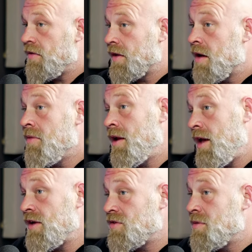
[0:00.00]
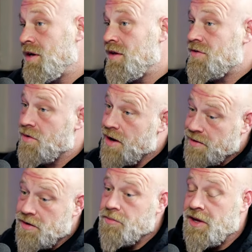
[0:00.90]
Like, I'm not asking my kid to go
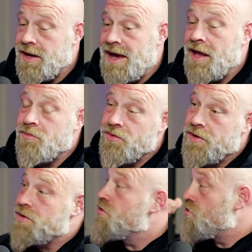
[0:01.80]
out there, be an animal, and then go to